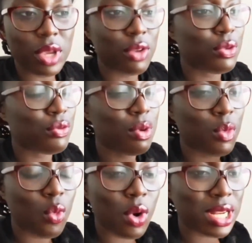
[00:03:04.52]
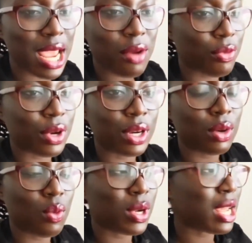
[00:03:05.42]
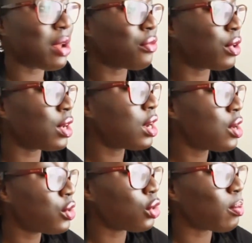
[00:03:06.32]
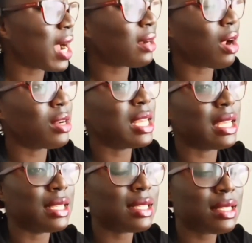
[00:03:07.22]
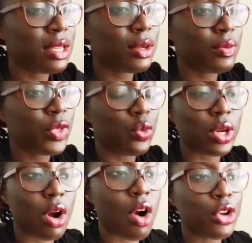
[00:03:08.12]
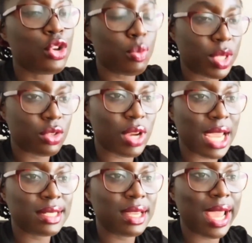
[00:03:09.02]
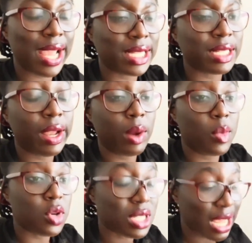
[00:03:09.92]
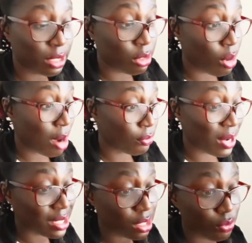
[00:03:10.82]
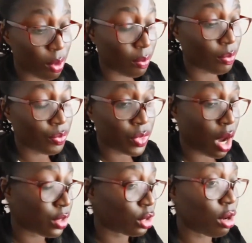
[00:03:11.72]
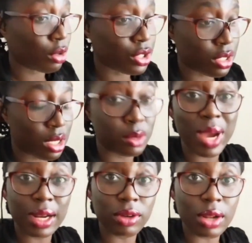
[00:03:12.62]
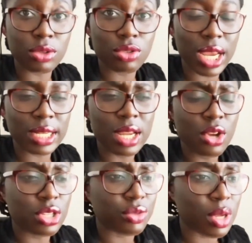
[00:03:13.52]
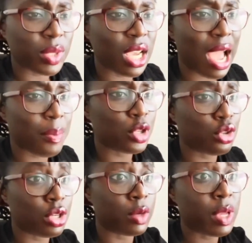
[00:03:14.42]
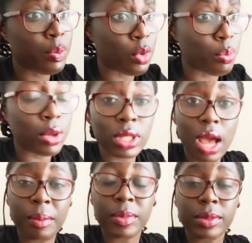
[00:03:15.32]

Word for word: If you're from whatever, whatever your background is, we are all humans, right? And most likely you have friends from other cultures, other backgrounds, right? So if something happens to their people, pull up.